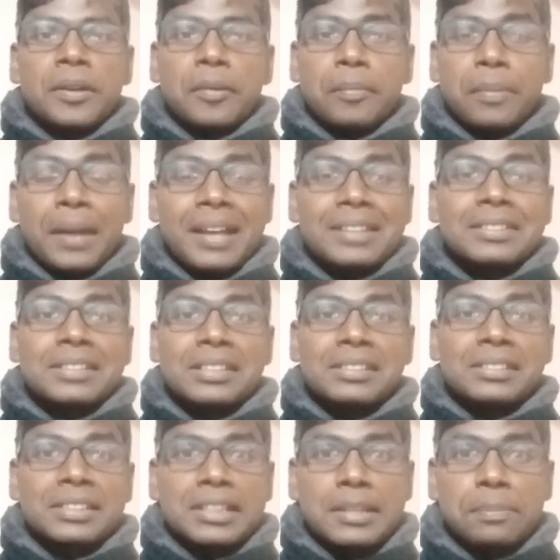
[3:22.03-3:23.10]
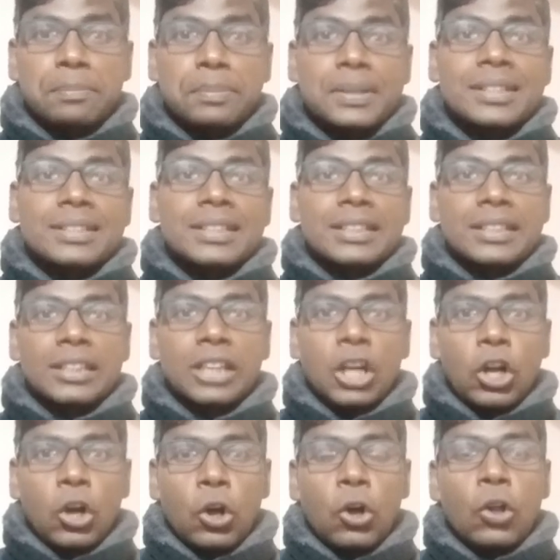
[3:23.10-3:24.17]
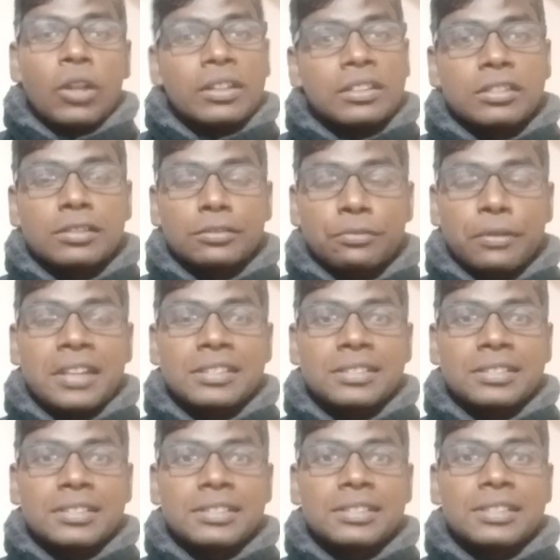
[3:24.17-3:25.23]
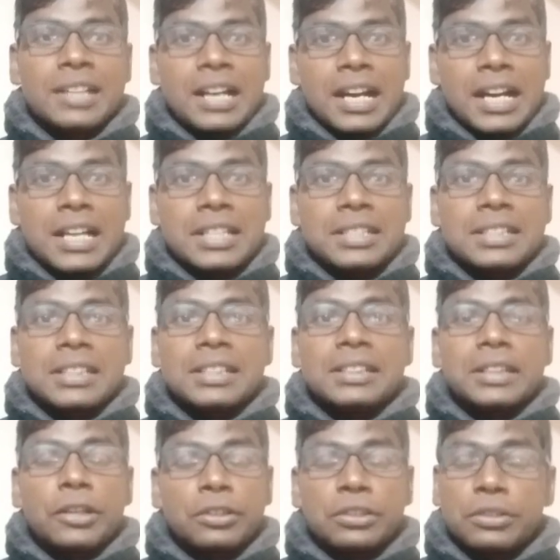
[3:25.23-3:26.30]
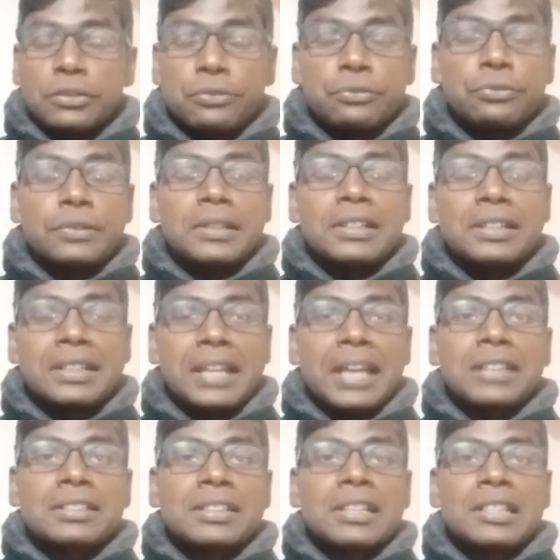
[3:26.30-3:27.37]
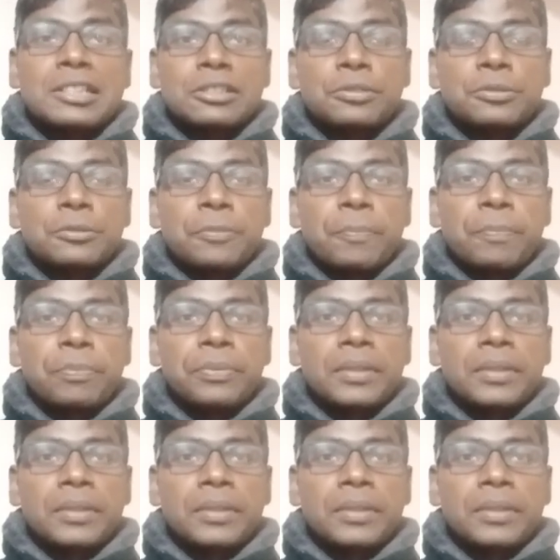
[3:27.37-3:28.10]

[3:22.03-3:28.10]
Practice repeating all these phrases until they feel natural to you.